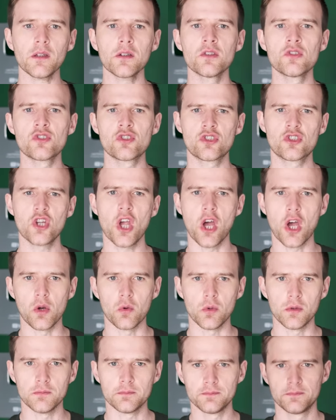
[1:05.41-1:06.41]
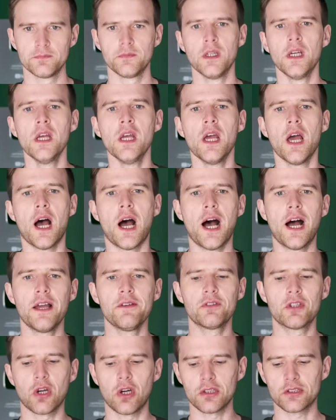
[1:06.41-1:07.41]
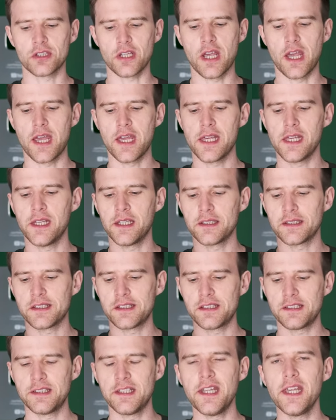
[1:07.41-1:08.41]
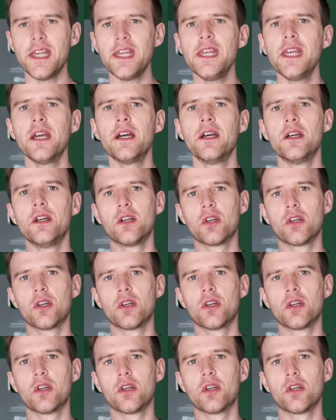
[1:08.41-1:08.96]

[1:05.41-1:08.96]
So, I've got a C